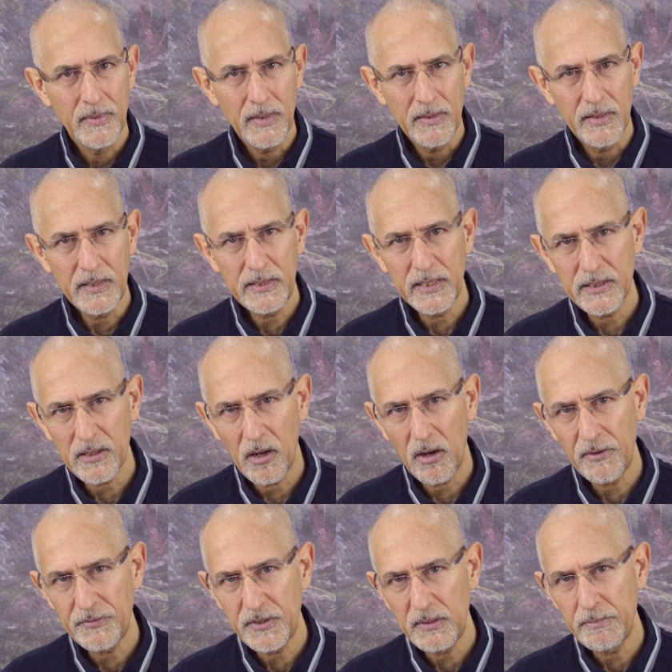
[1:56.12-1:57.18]
This has
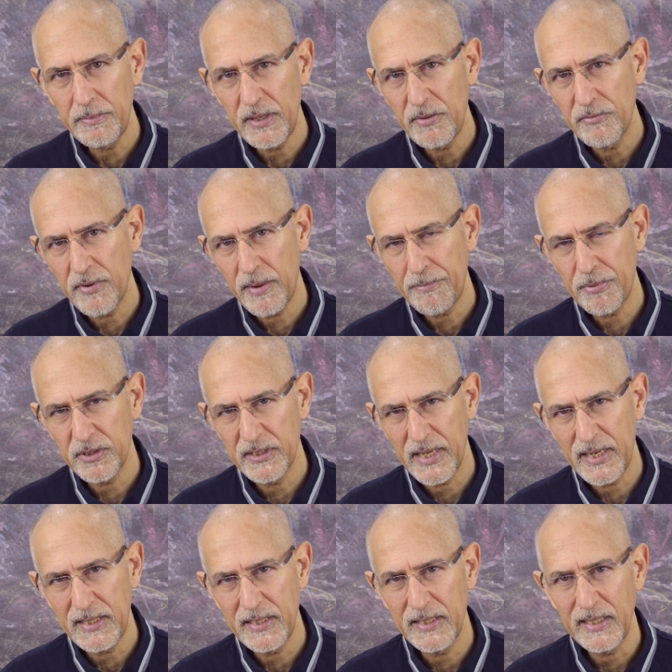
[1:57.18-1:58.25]
often been
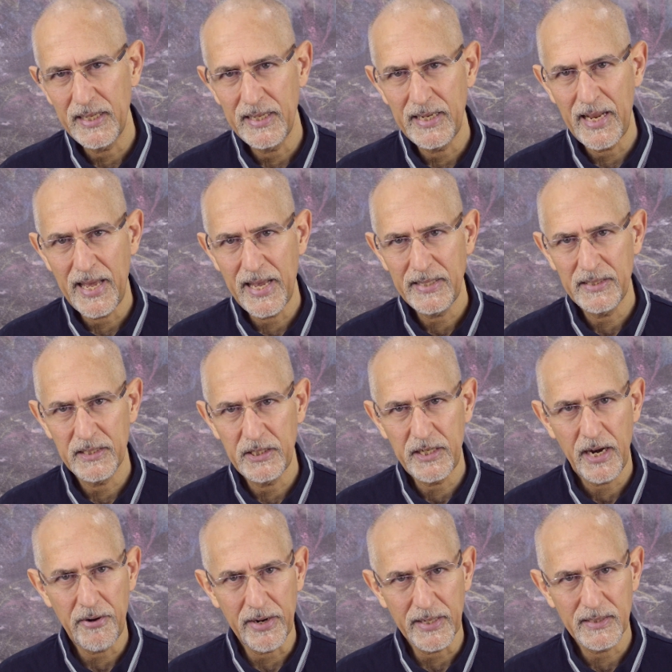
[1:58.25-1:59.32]
represented in
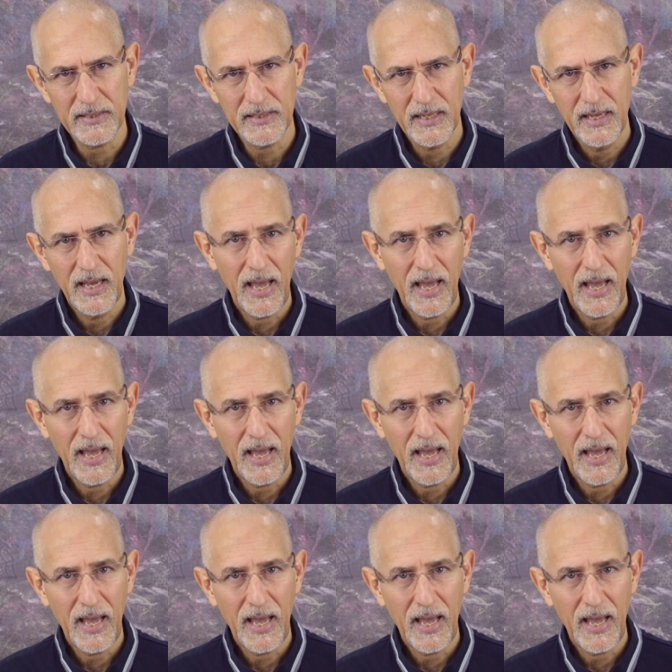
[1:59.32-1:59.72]
esoterics